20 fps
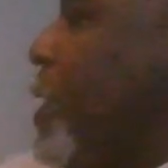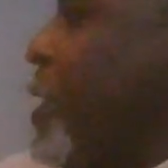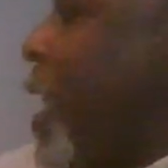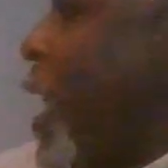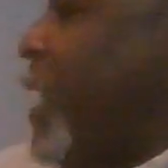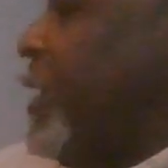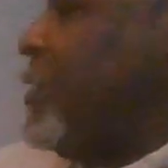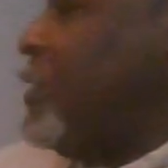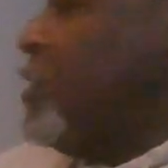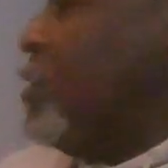
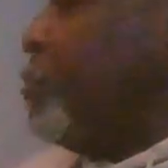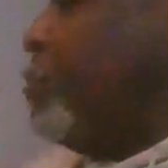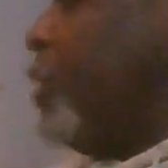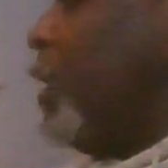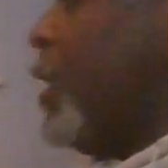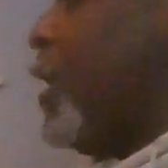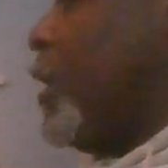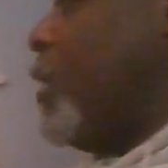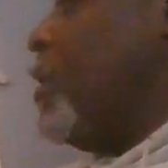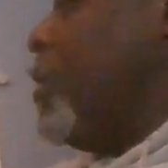knight's in
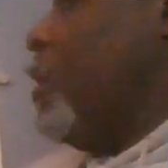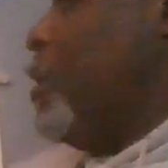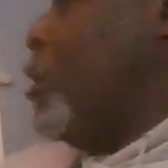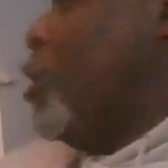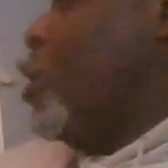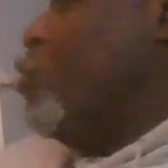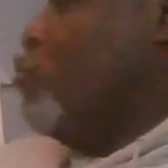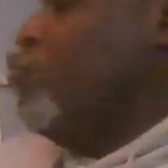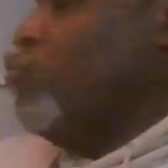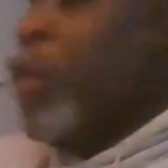play.
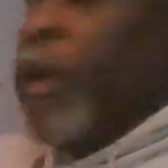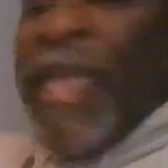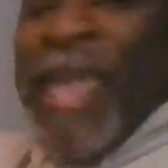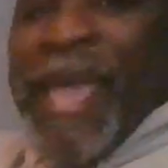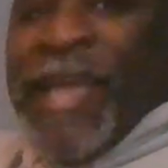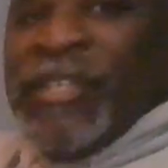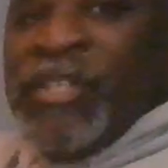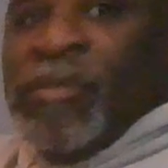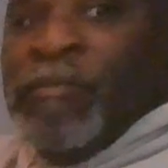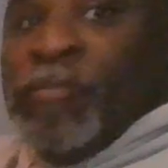Rook
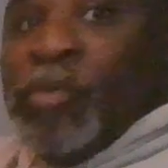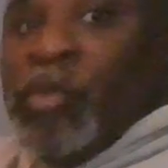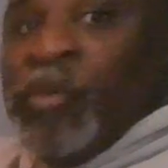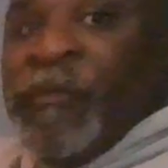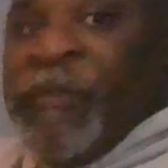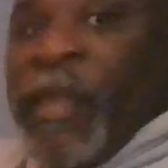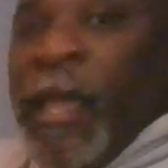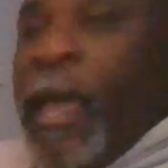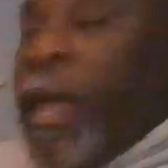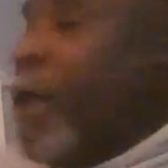hasn't
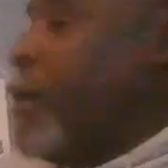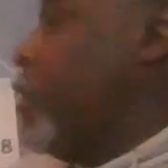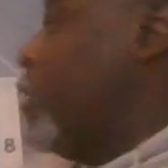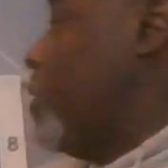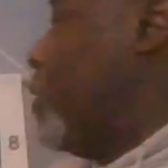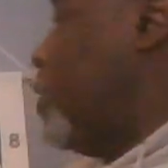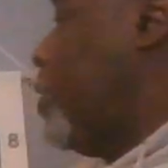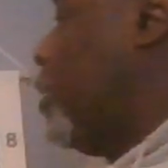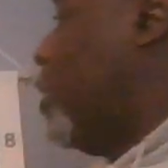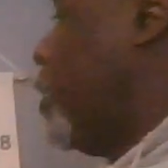moved yet,
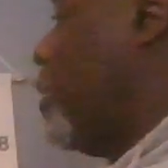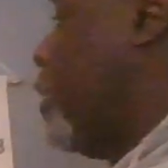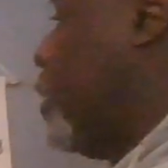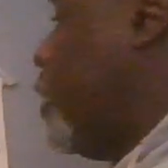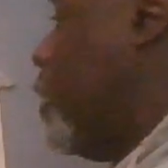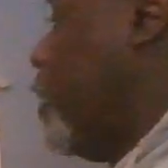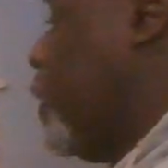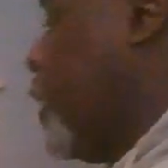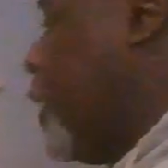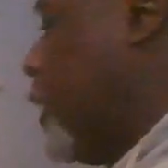
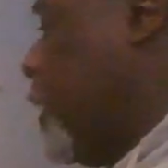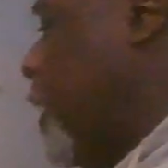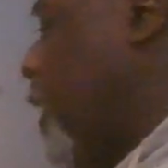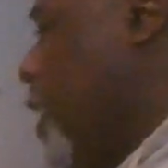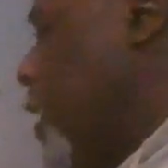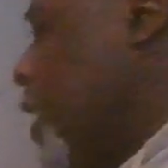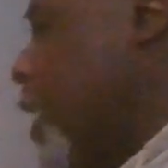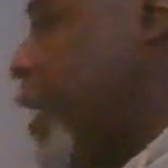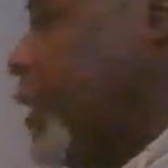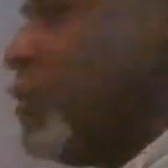
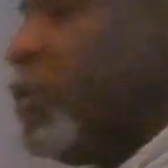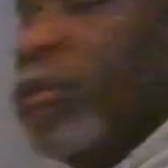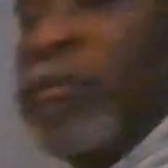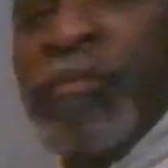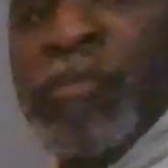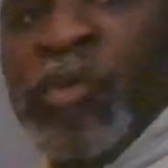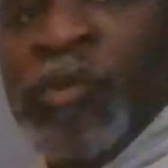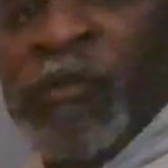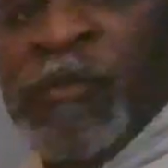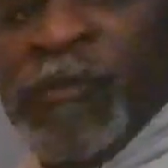king hasn't
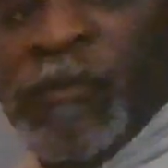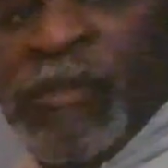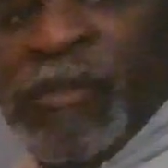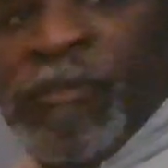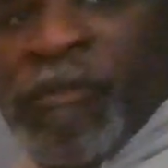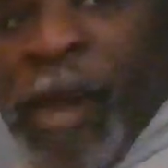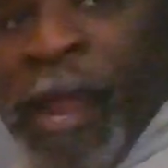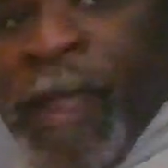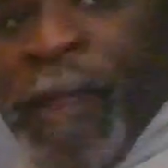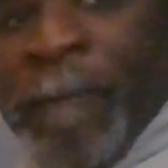moved,
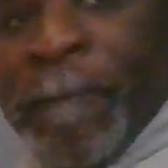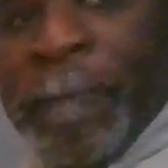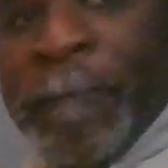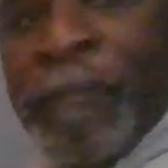right?